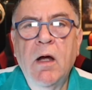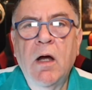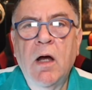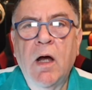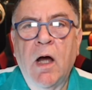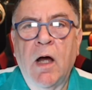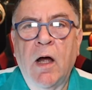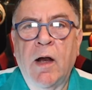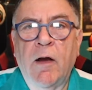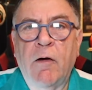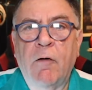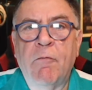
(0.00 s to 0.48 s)

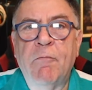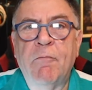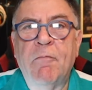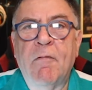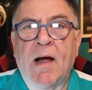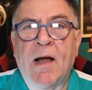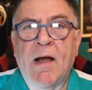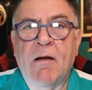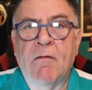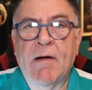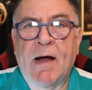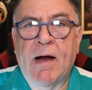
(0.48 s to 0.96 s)
and
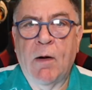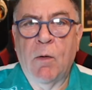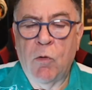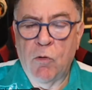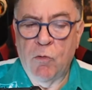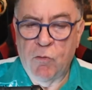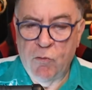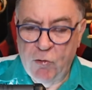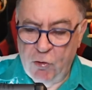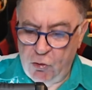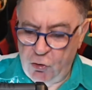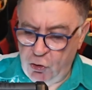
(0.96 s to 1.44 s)
5
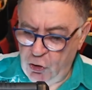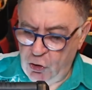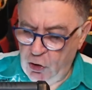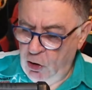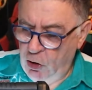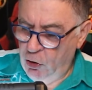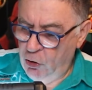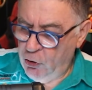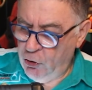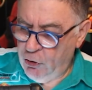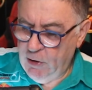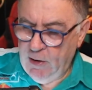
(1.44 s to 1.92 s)
hours to
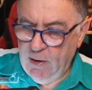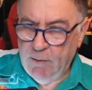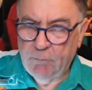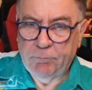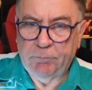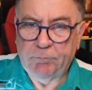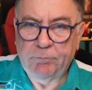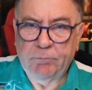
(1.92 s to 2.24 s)
charge it.